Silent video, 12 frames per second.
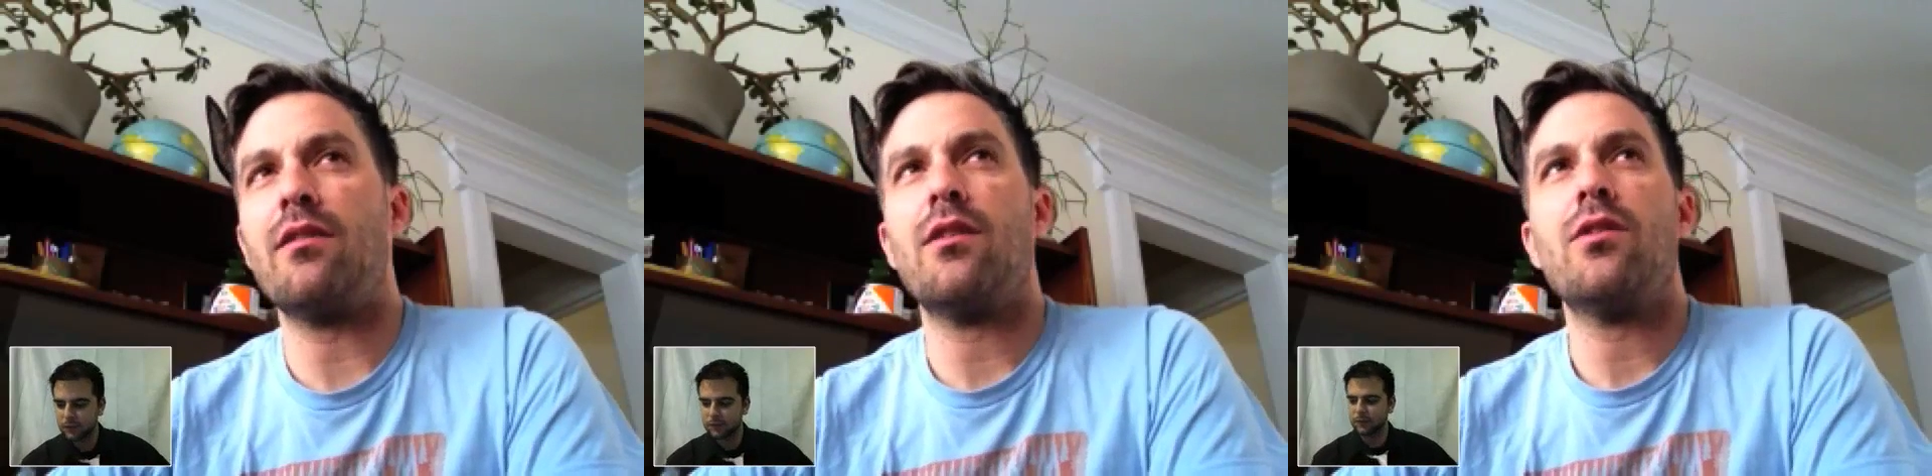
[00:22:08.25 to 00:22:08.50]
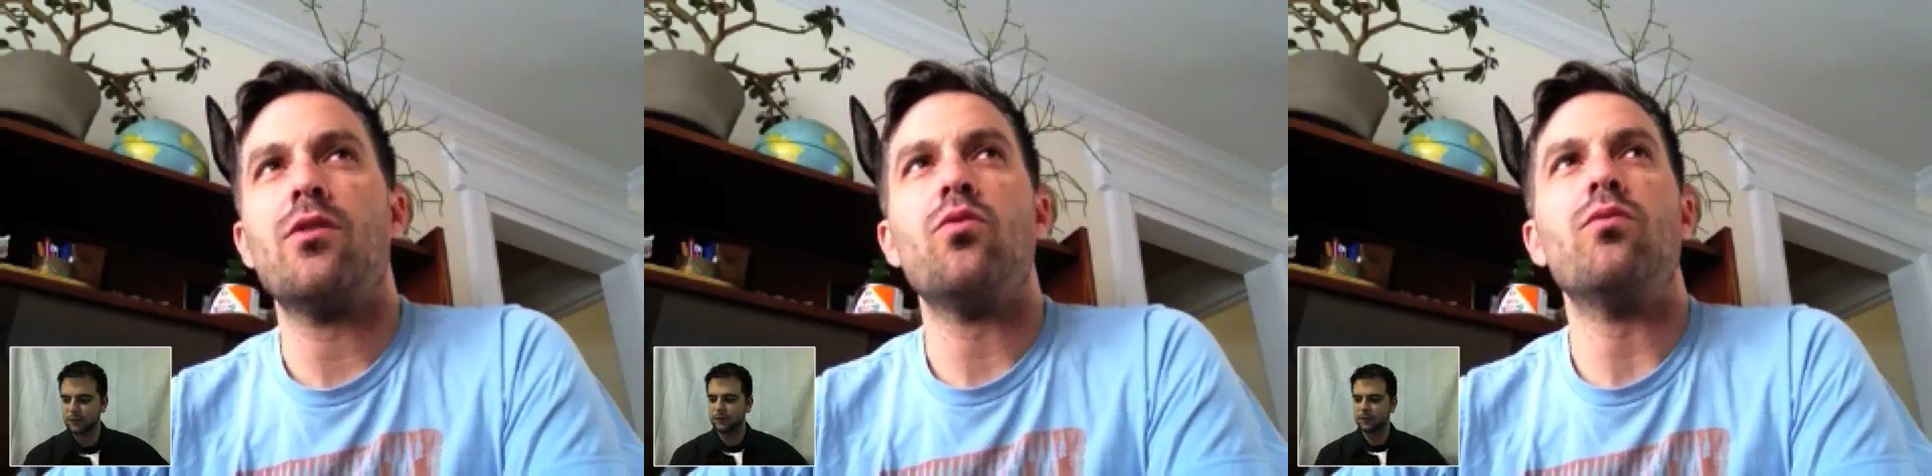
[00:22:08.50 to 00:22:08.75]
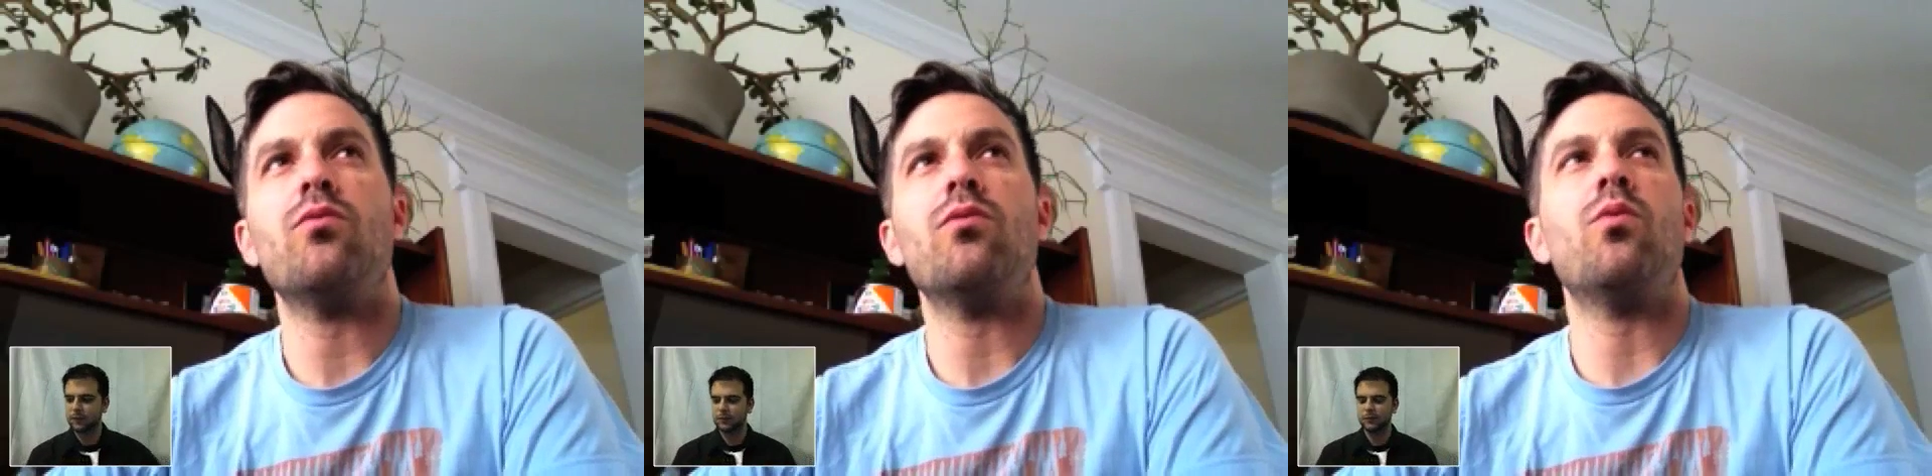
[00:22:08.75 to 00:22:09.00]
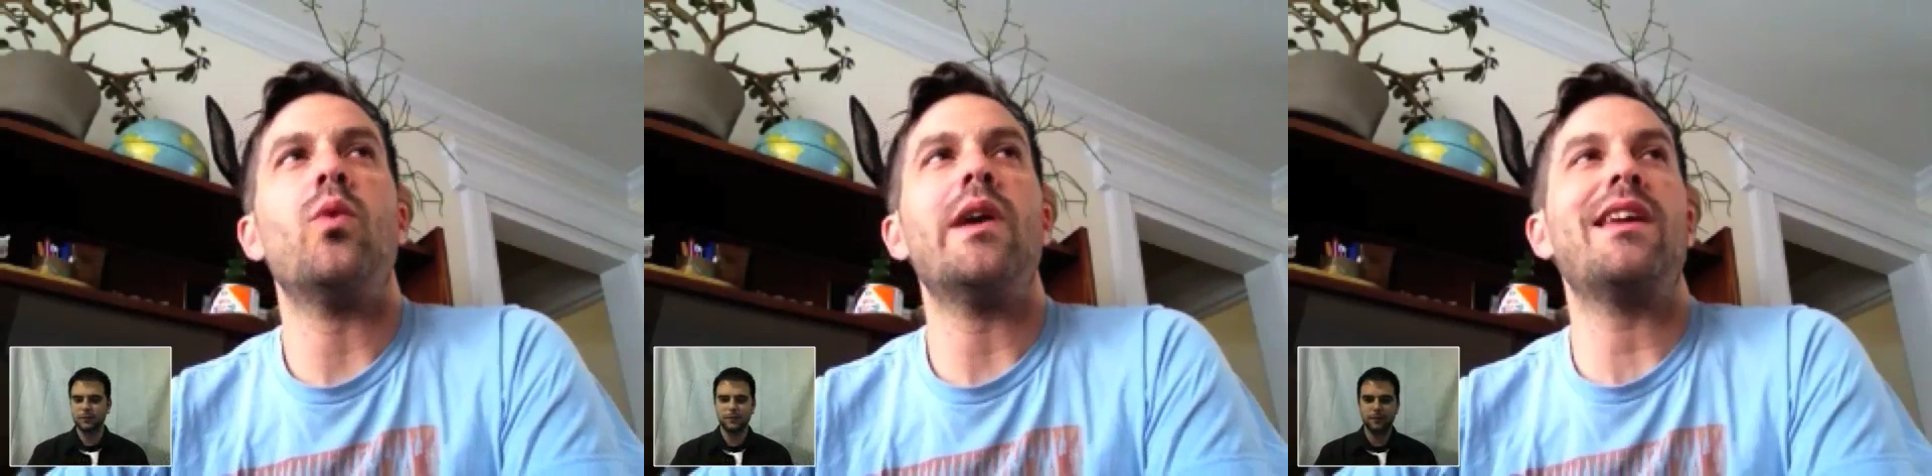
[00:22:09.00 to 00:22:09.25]
sick that
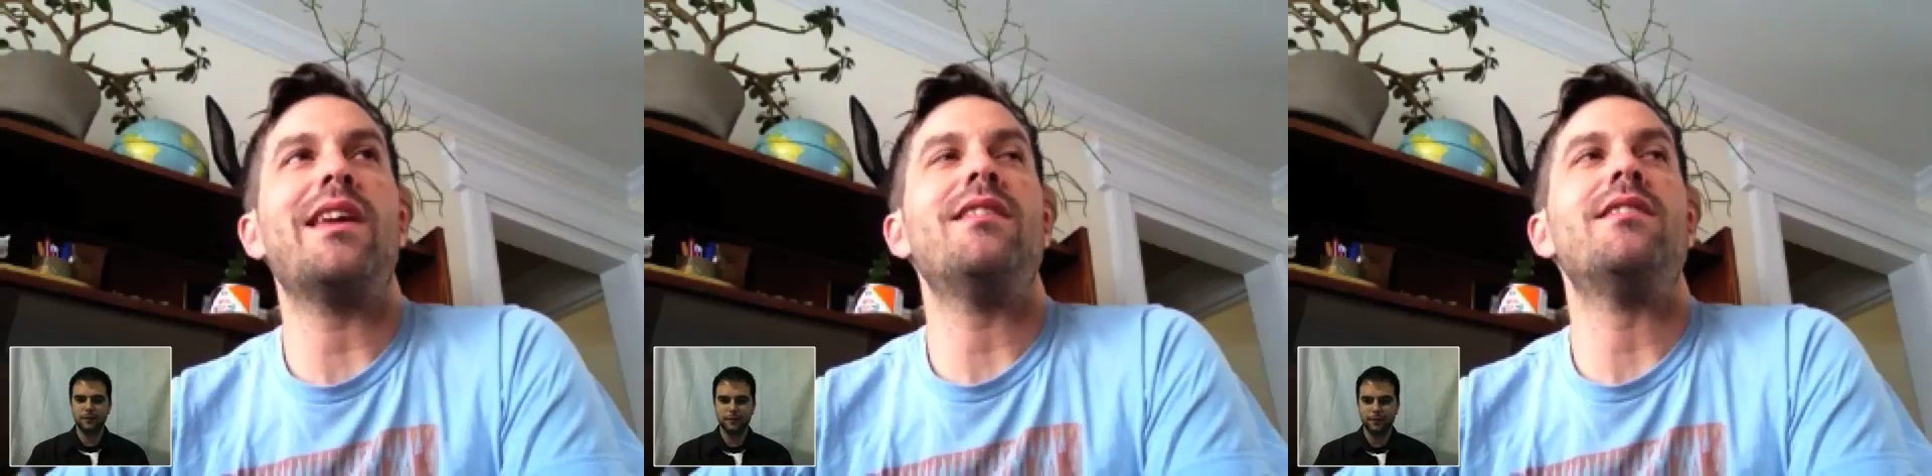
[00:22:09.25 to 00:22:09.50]
day,